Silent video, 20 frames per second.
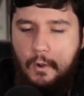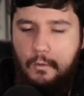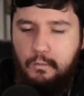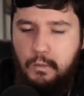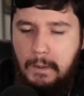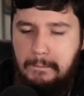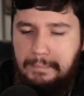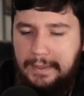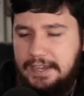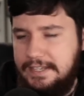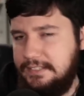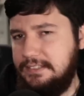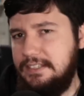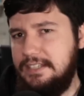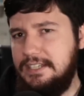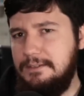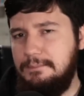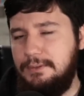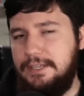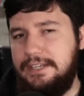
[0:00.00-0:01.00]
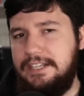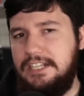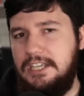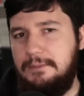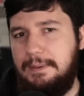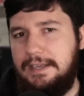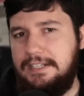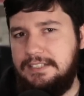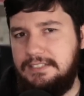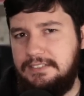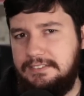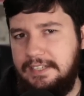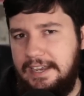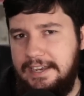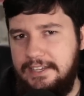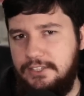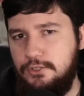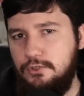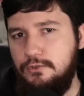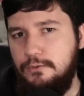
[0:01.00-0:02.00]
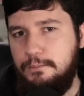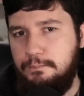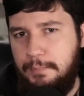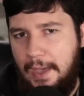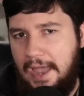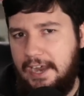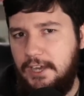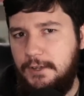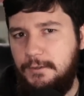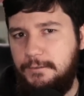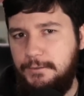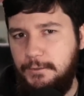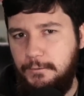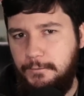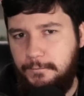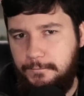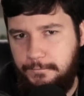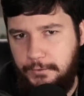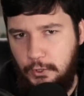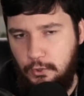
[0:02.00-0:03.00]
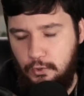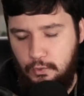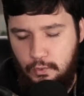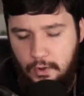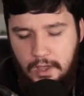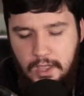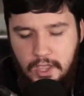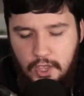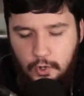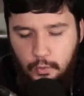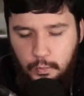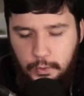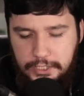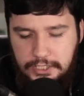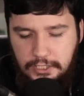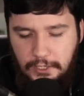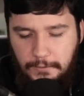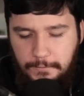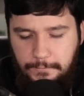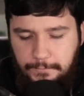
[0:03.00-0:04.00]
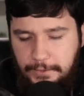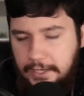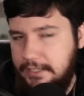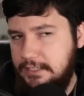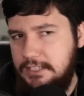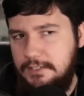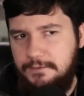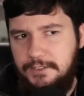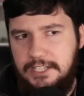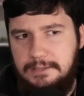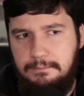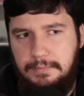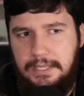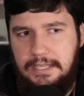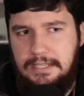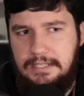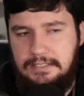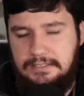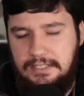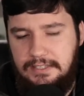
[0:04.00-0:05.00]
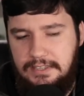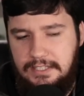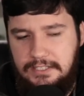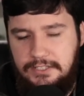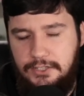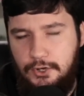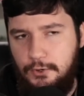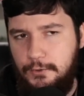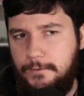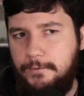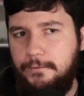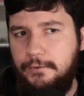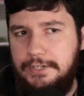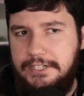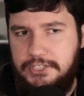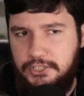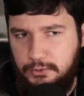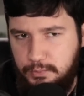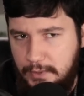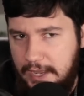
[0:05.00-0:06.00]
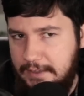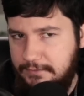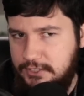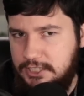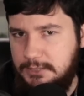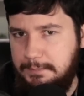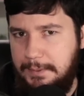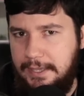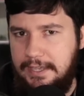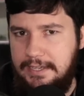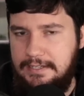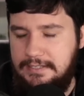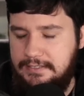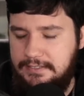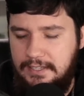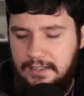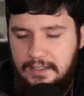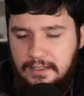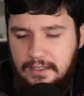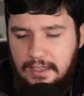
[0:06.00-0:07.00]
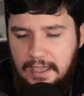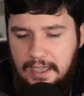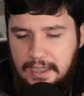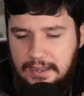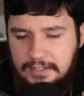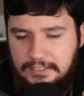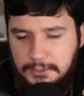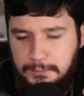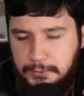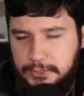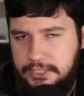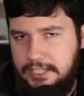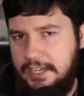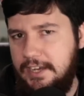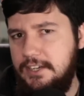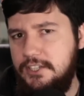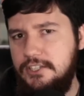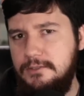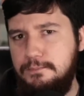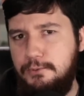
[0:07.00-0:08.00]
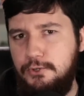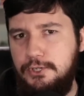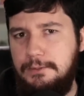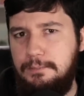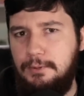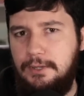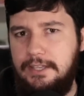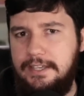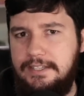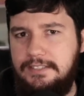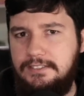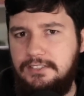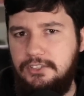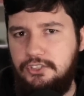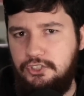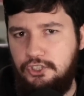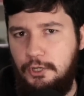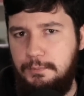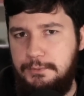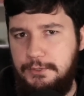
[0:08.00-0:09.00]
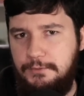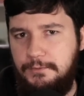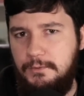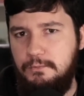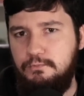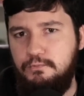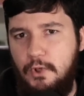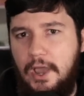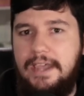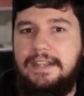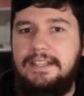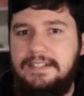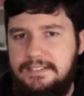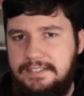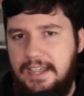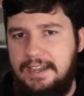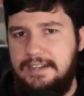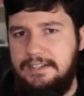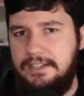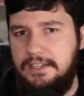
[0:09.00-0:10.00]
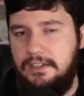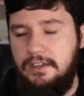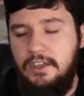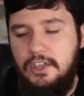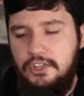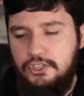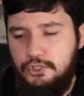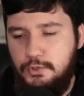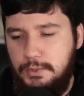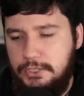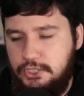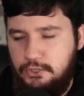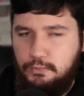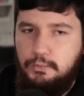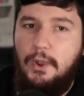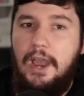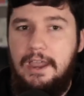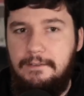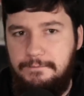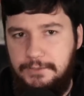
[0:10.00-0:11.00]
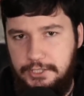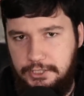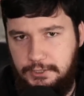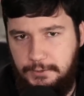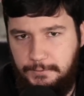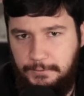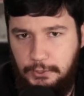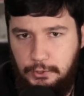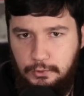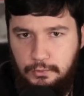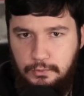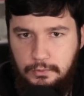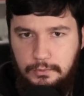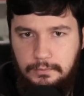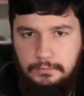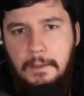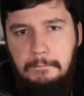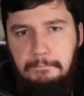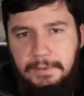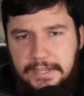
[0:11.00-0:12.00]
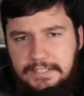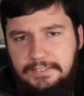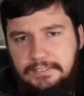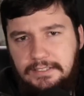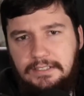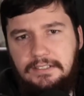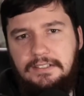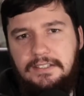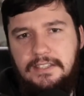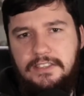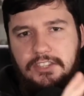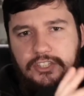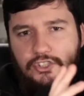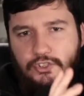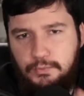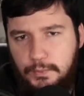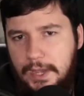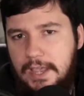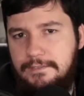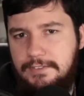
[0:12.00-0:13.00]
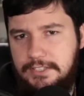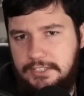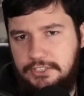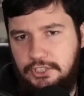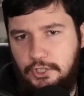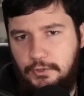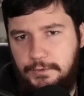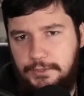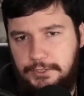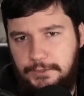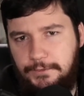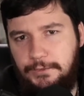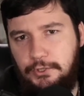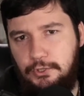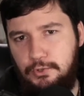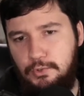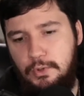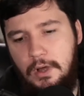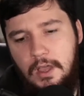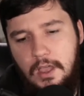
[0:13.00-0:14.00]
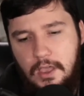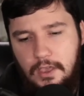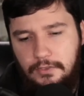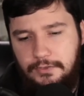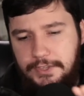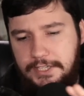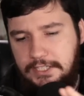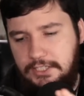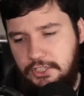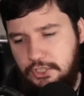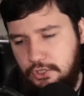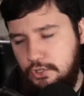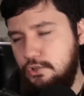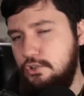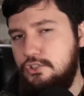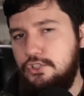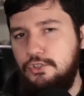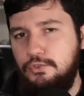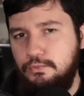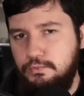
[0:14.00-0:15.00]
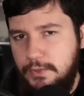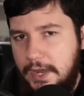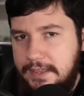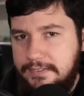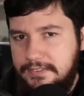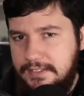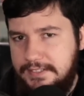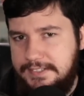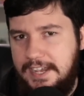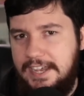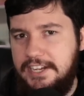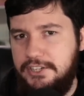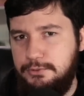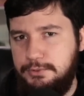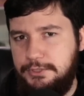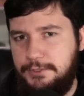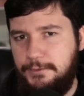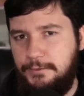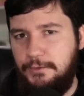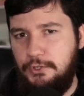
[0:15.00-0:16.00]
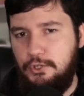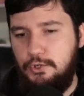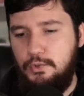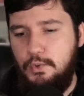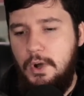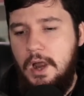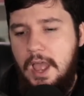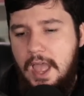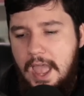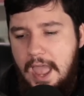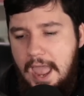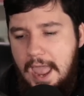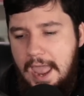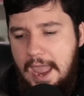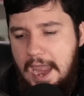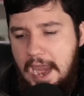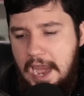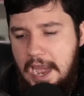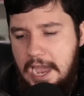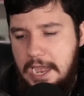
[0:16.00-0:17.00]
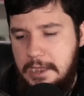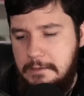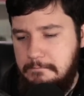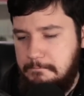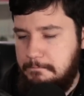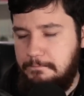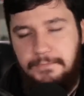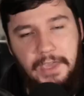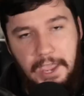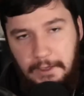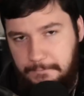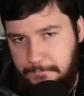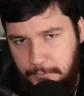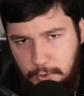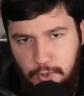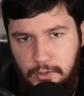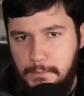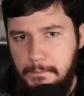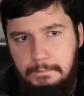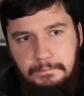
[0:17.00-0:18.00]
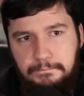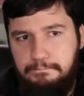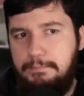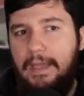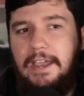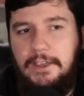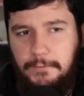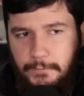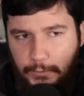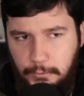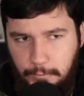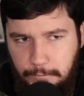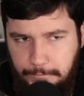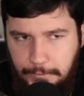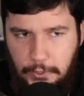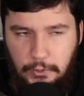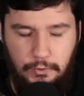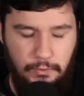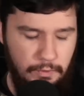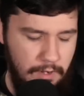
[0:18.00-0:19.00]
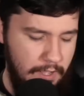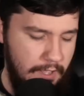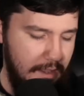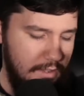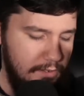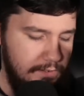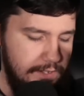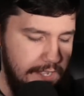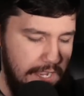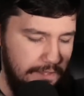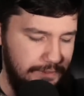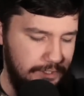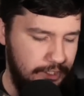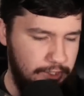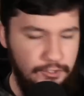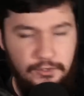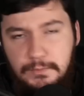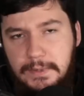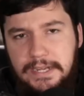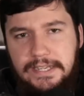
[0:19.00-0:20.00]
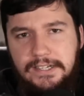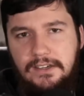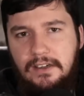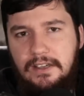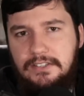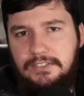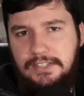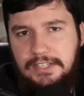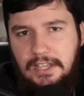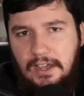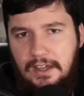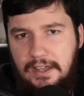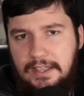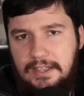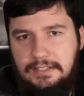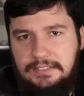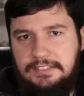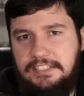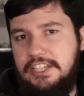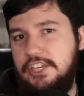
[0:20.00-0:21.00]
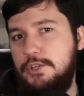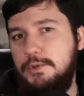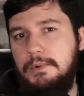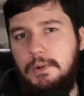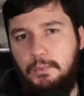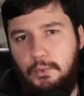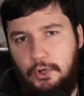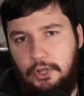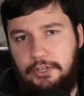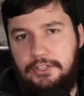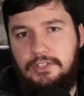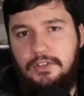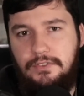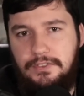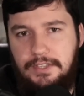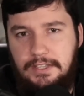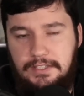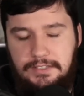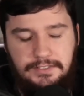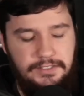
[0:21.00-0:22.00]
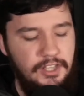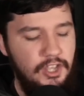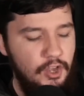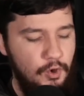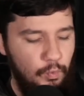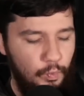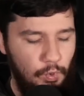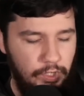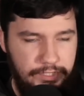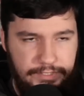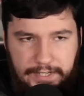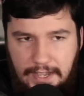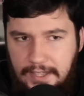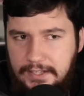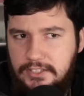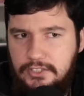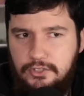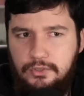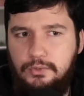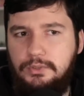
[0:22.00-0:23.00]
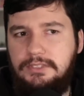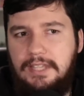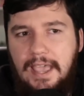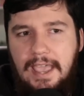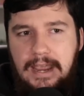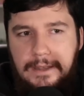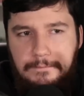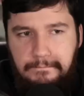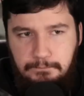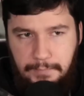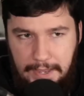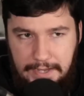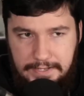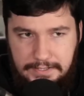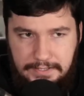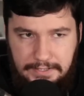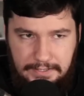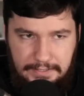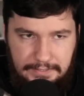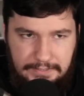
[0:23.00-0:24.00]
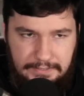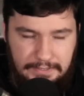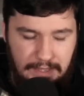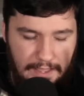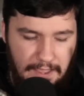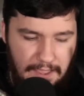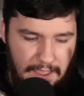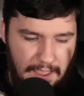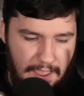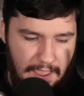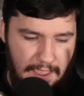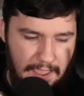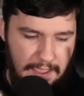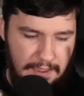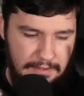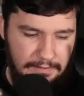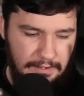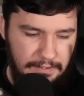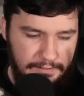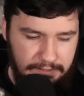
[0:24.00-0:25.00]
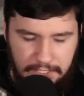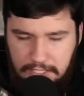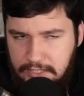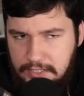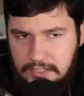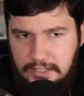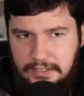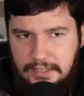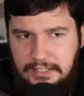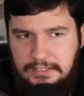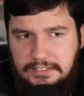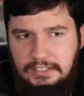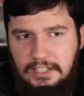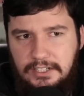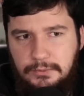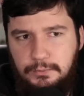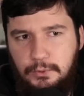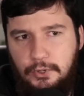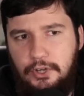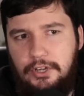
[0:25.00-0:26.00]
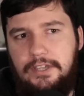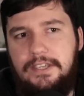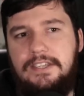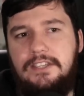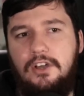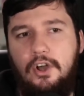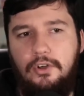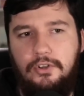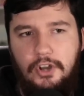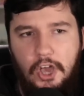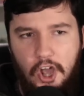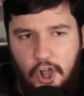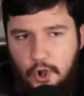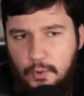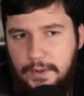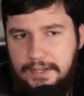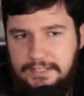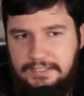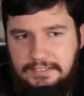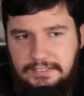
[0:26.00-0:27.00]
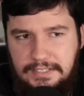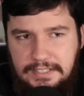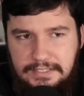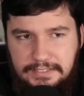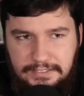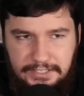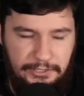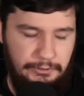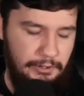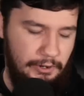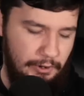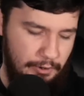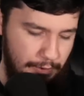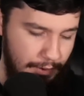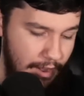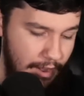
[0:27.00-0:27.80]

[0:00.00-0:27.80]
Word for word: were basically complaining about a state called backfill full, which effectively means that there's no free drive space, and it's a protection put in place to stop you from writing data to a drive that's full. Basically, the drive itself is full, the queue to write the data is full, and therefore, backfill full. Now, the two main guys in the I R C who were working on this were Daniels and Bentis, and initially they started working on O S D zero,